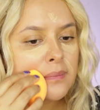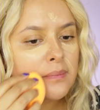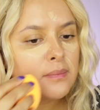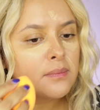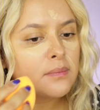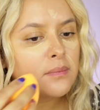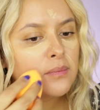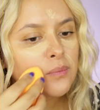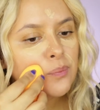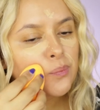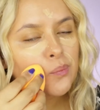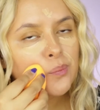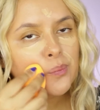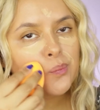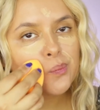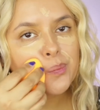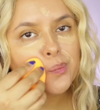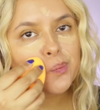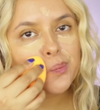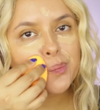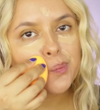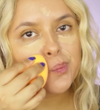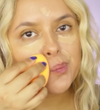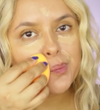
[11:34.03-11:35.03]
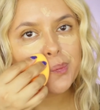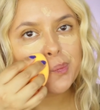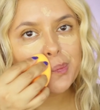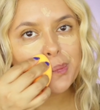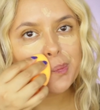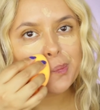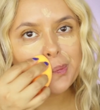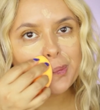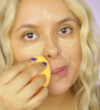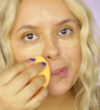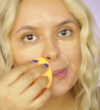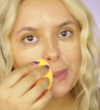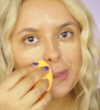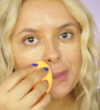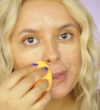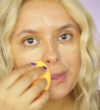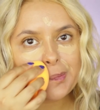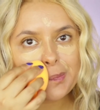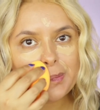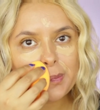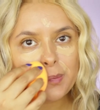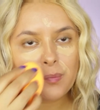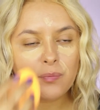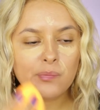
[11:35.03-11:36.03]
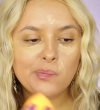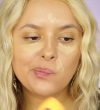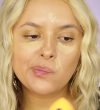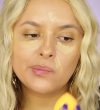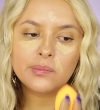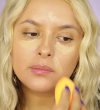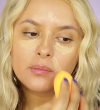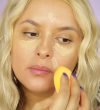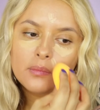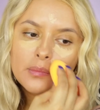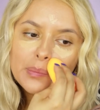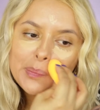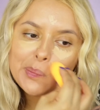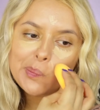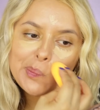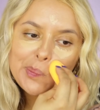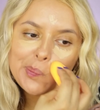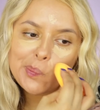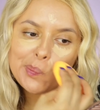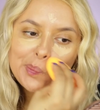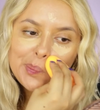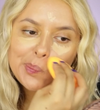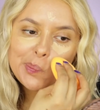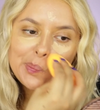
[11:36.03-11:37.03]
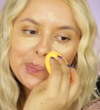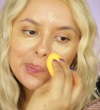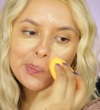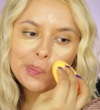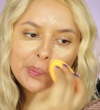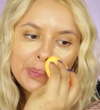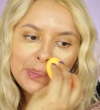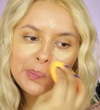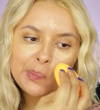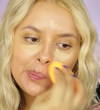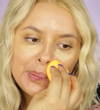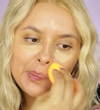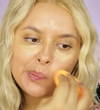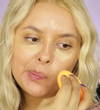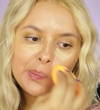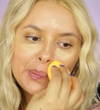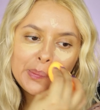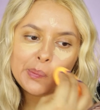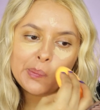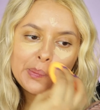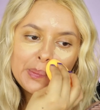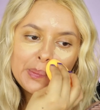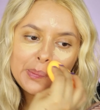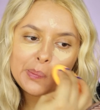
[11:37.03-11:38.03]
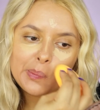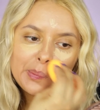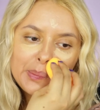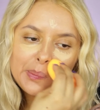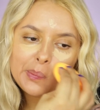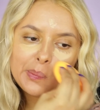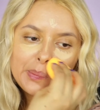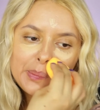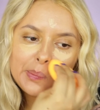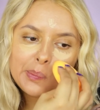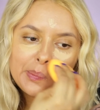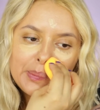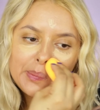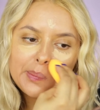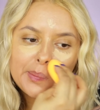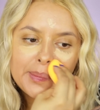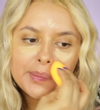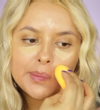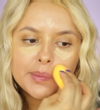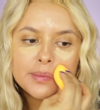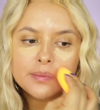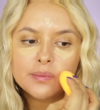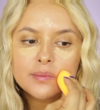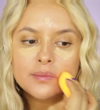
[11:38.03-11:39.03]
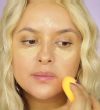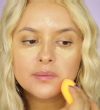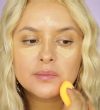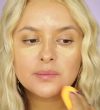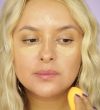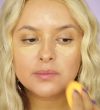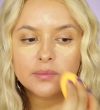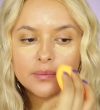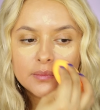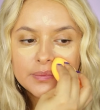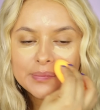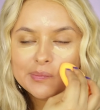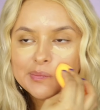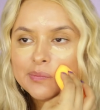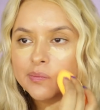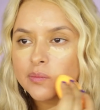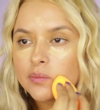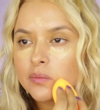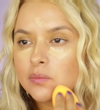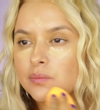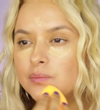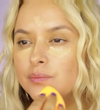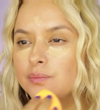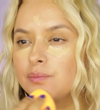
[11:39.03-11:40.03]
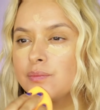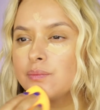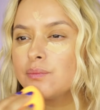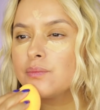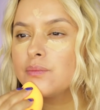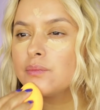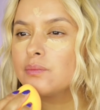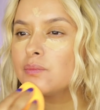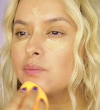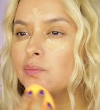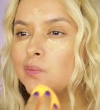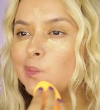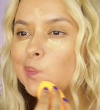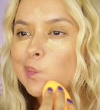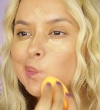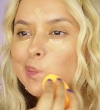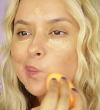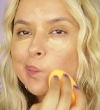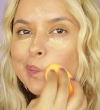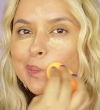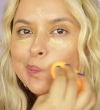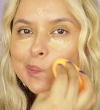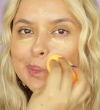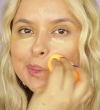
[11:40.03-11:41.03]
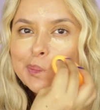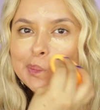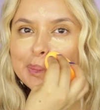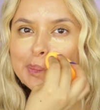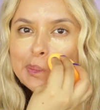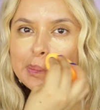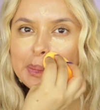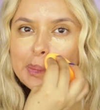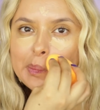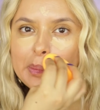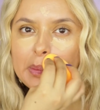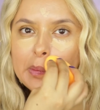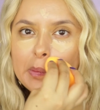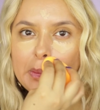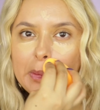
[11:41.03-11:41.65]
[no speech]